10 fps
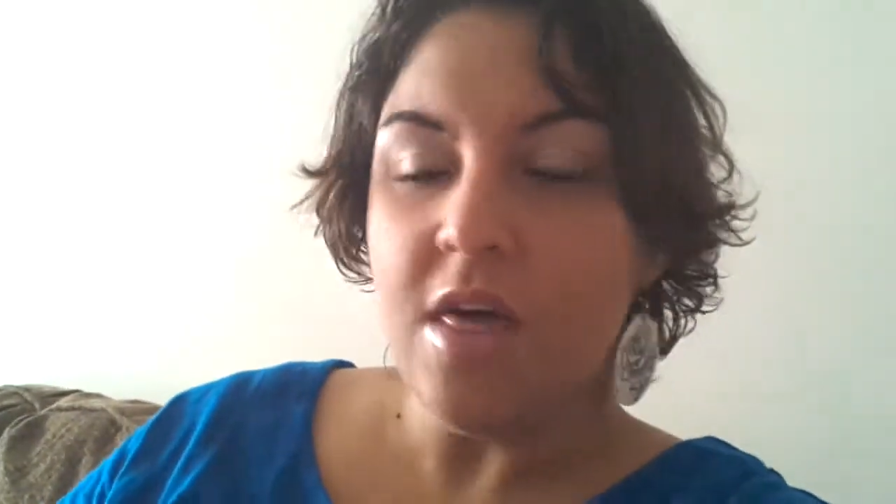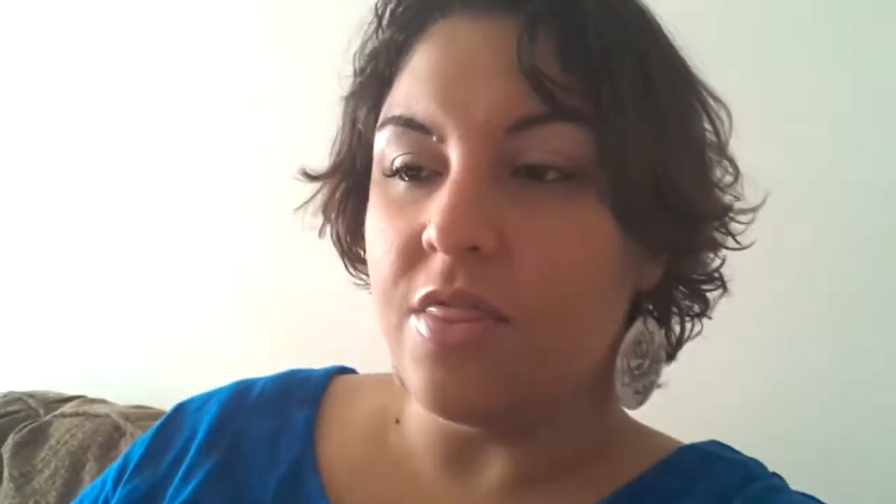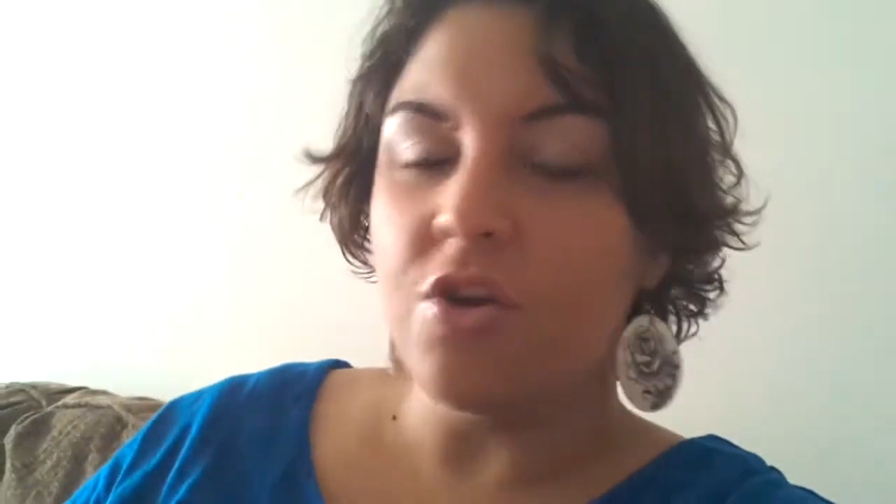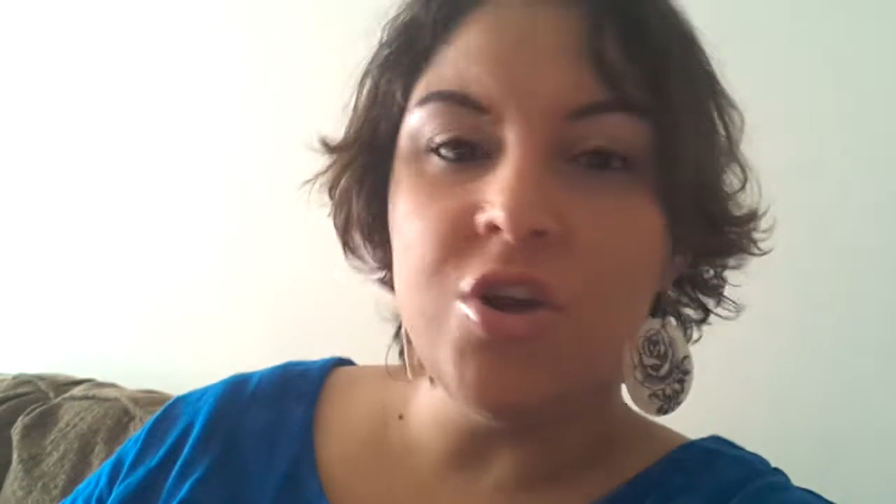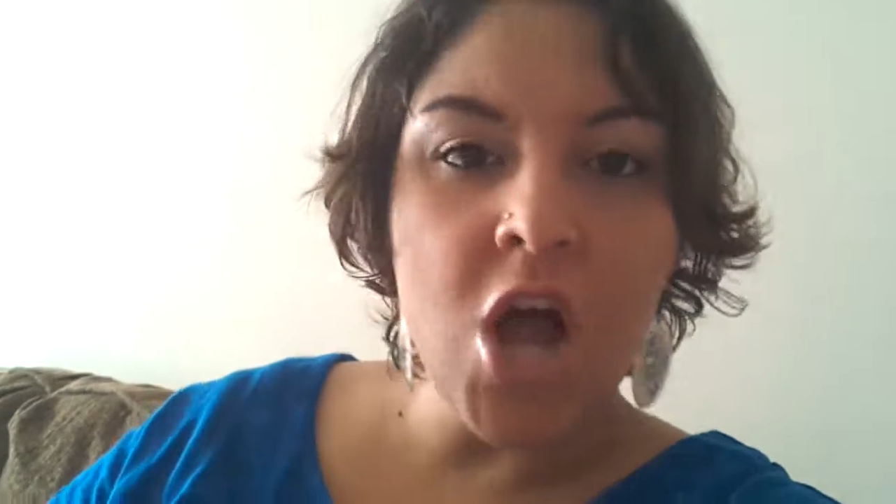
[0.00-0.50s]

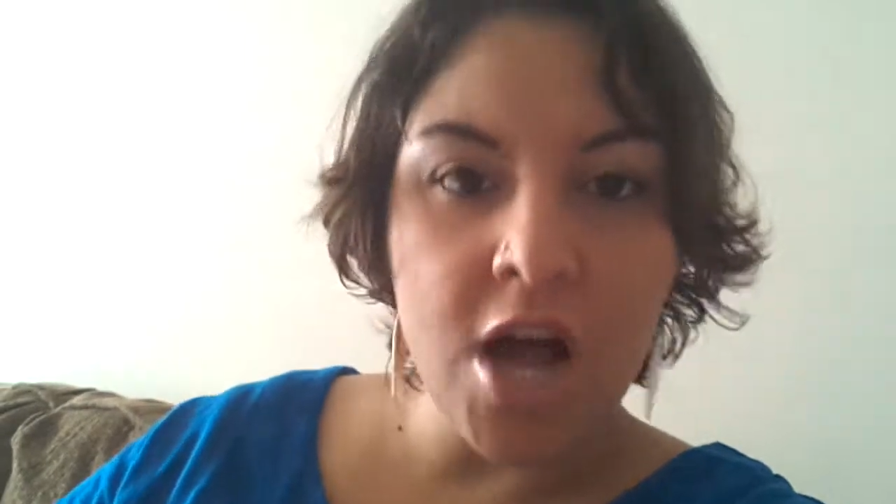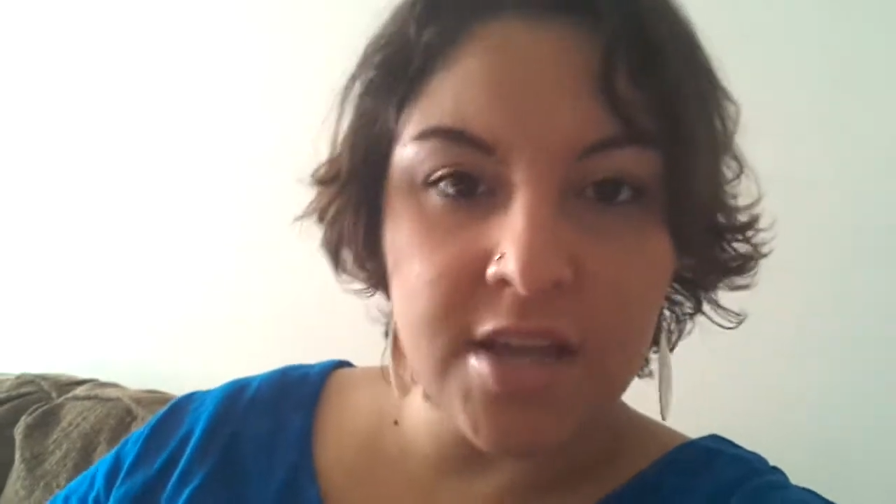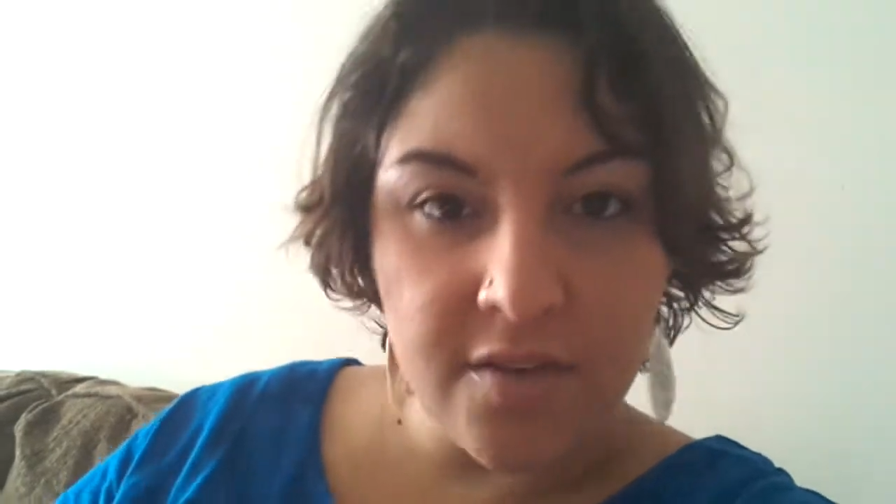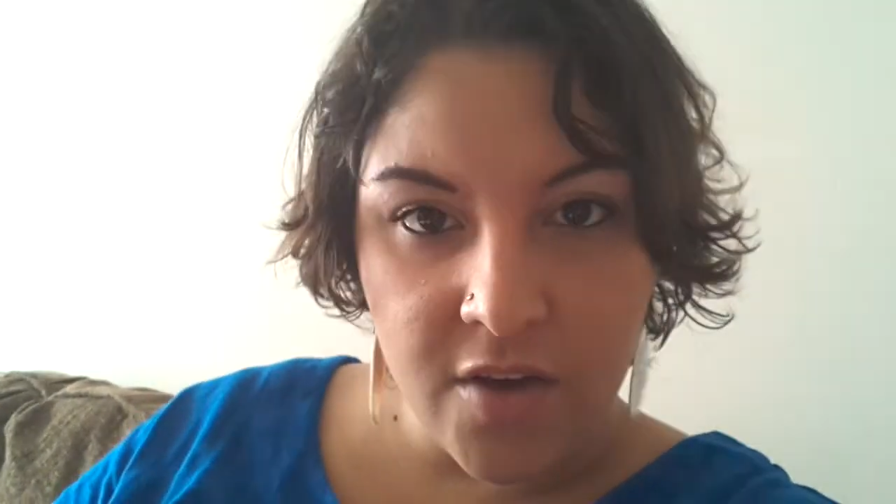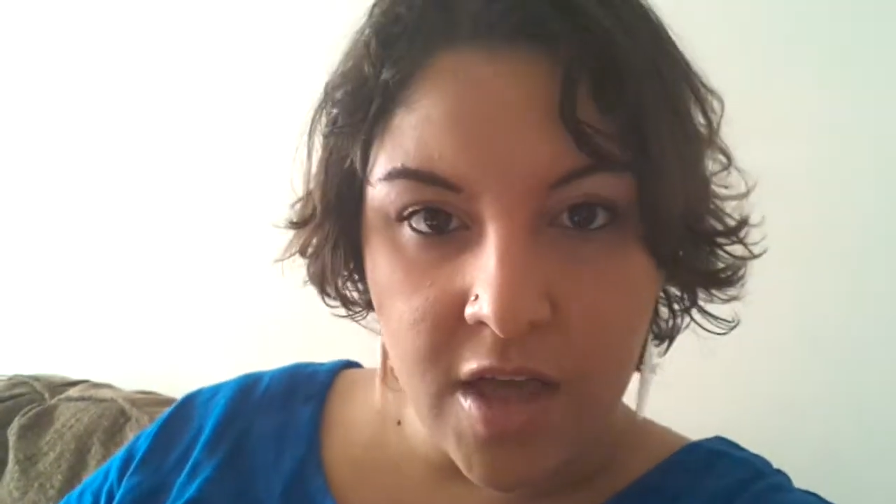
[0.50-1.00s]
They're
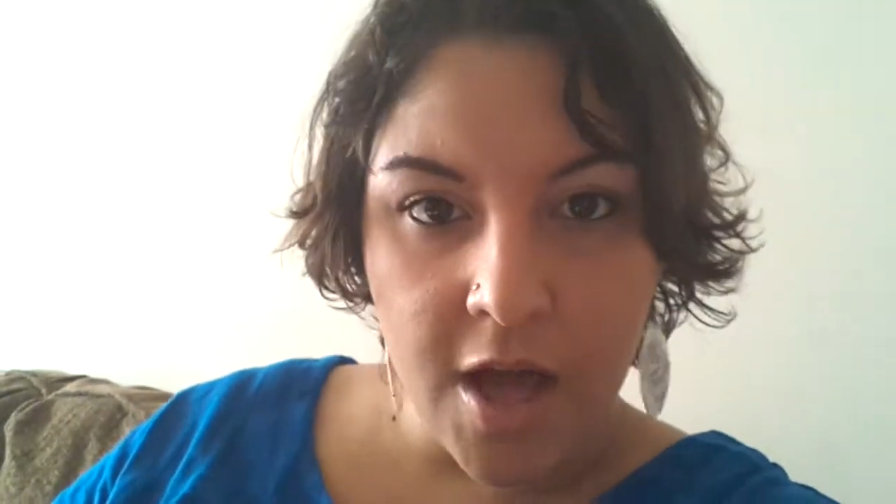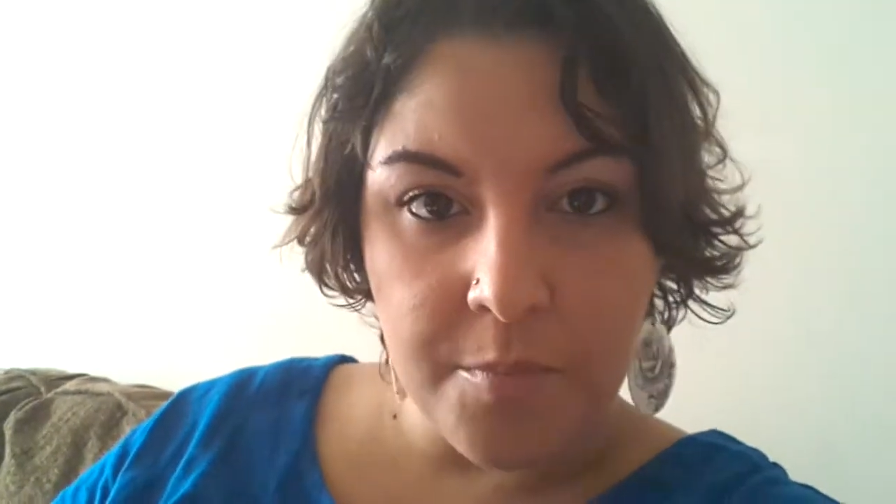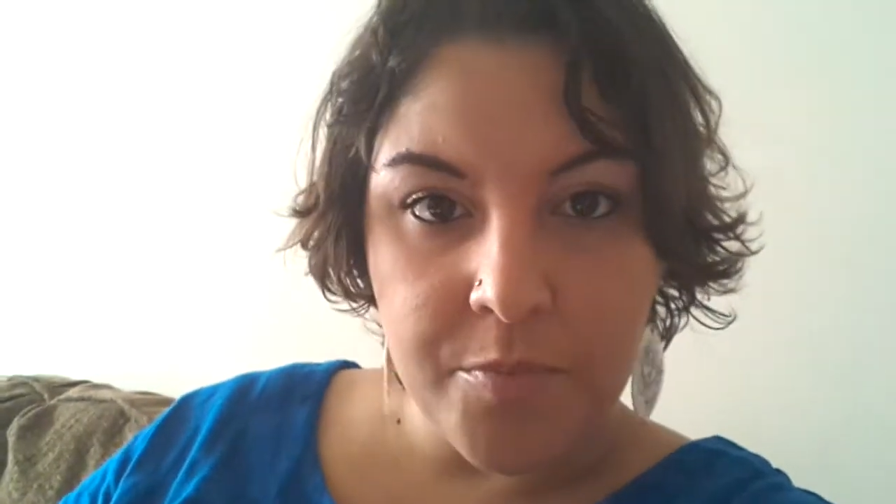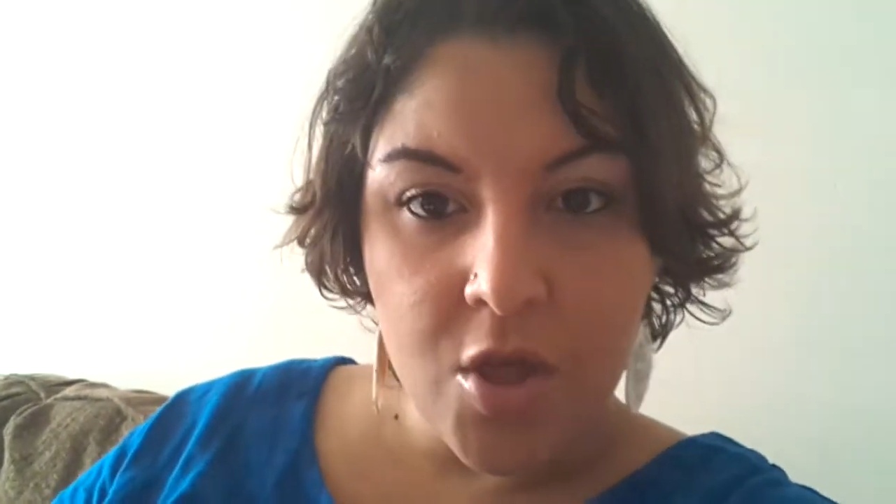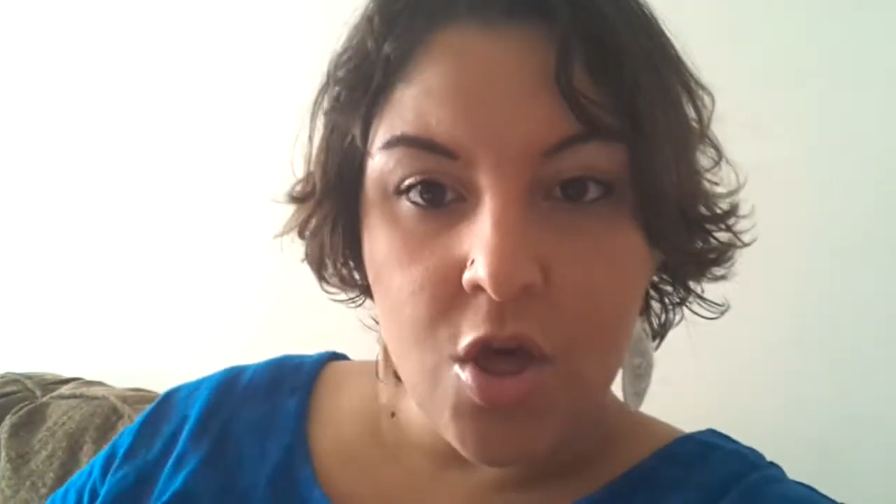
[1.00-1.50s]
not giving
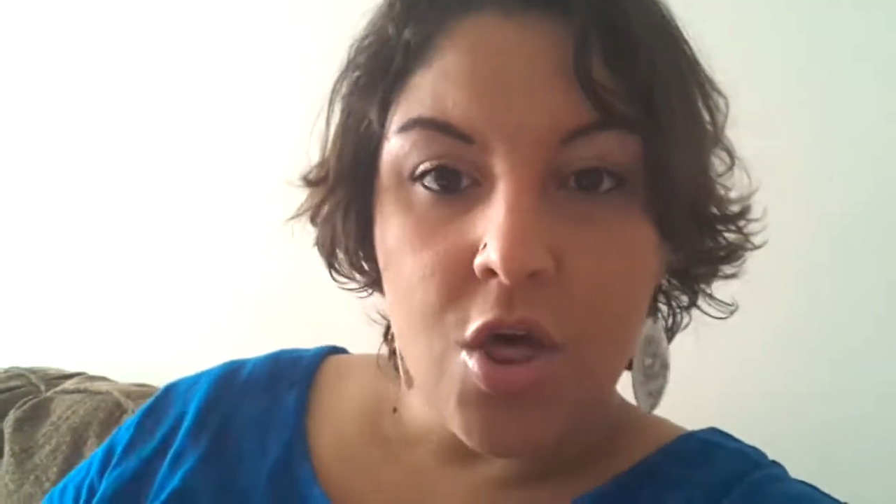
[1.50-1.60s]
up.